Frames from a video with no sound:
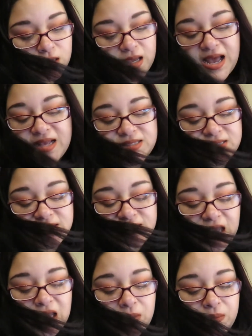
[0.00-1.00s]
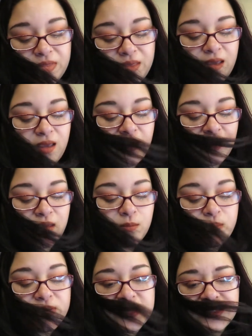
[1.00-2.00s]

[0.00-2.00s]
has the same thing but